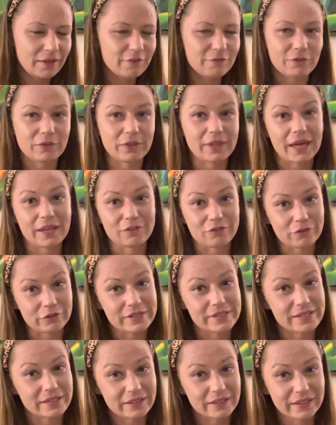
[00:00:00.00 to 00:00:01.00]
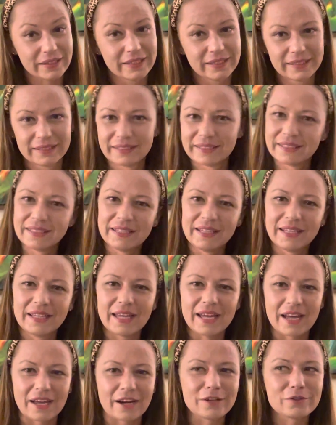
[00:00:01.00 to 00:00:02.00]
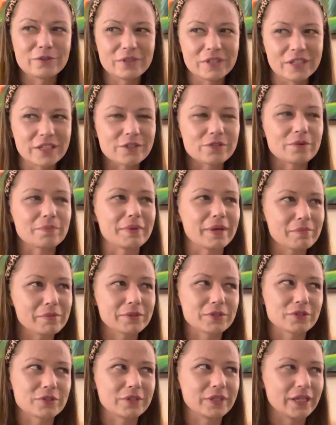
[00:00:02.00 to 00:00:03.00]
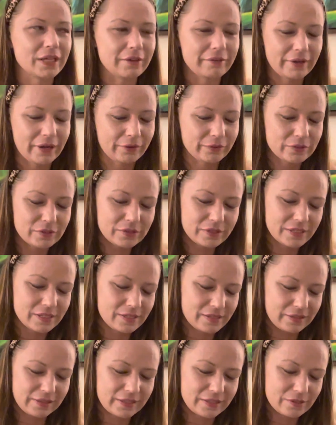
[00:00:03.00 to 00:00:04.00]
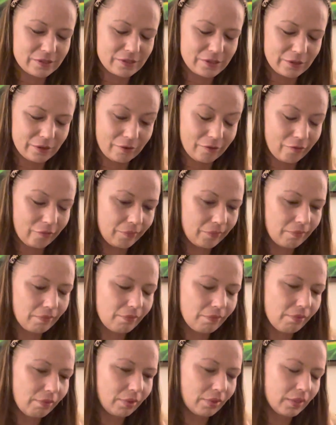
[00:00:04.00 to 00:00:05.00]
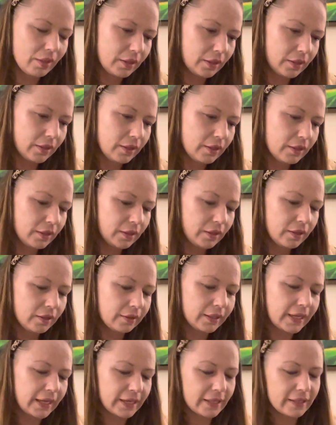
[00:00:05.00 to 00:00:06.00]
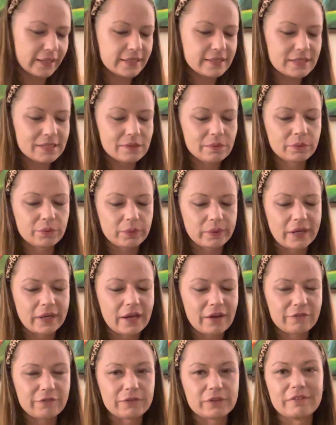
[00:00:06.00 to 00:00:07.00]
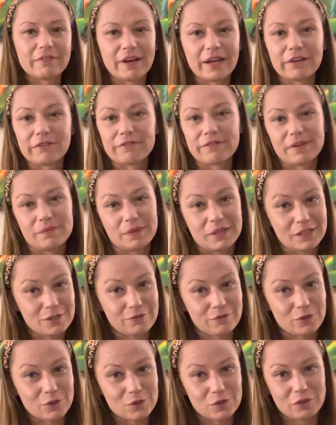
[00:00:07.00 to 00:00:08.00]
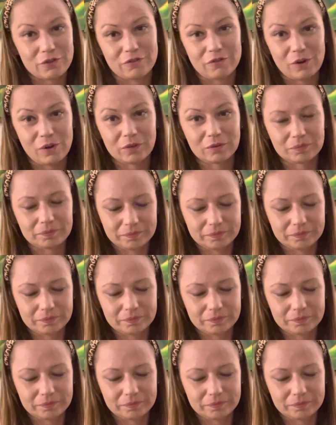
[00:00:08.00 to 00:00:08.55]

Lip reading: for that reason. And I do need to be able to get around easily, so. Okay, let's see what we have for Divine Feminine first of all.